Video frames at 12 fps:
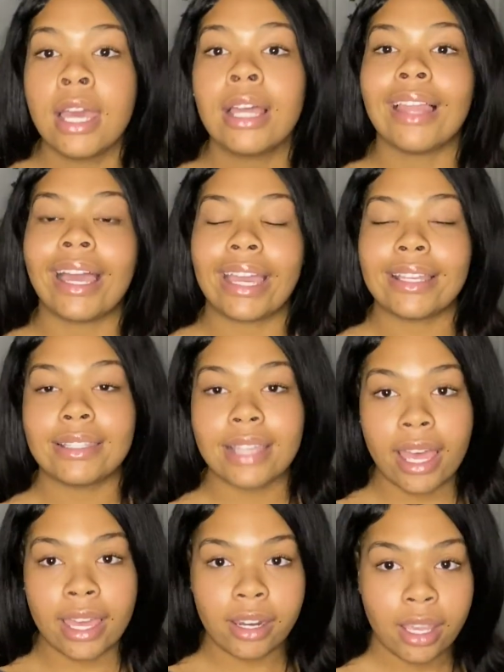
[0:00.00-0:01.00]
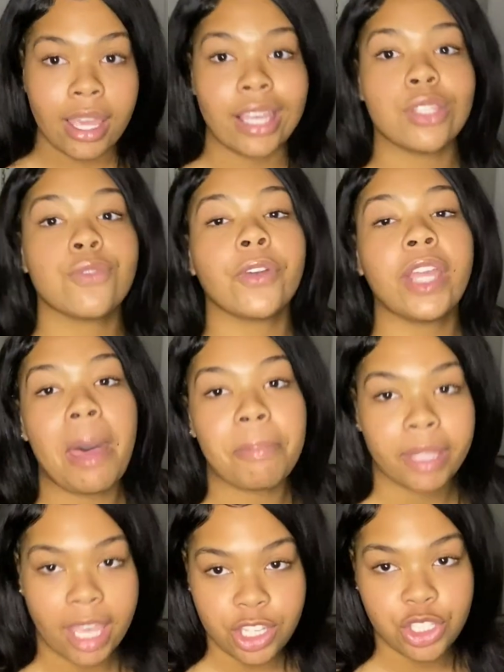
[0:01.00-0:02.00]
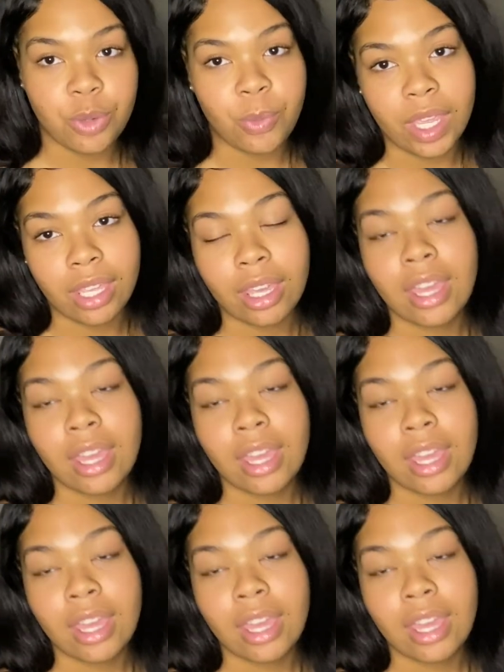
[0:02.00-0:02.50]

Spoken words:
Like I said, it's free application week.